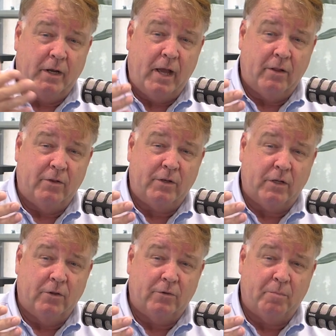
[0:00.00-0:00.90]
analogy
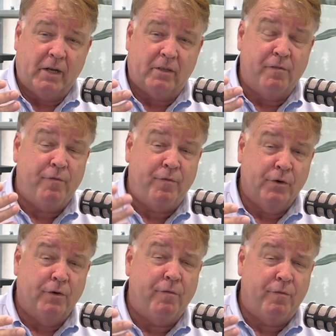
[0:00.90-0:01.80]
goes back to
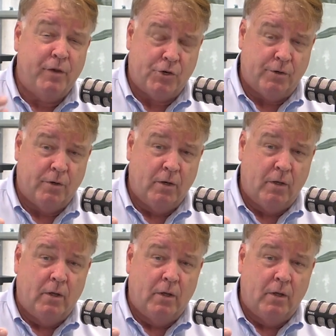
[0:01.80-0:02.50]
Phil Fisher